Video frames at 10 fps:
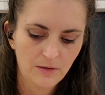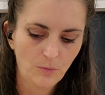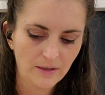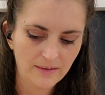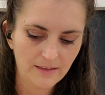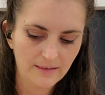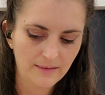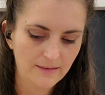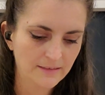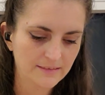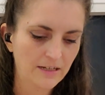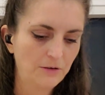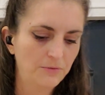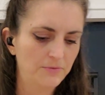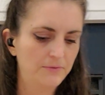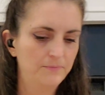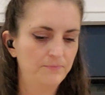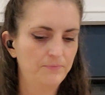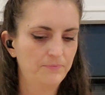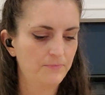with it the self
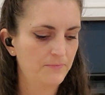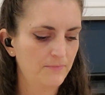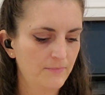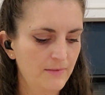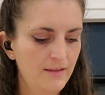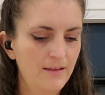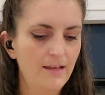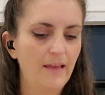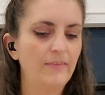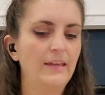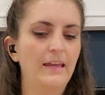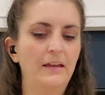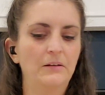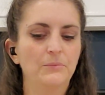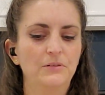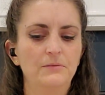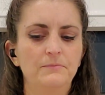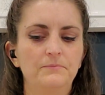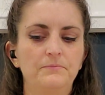and the animal.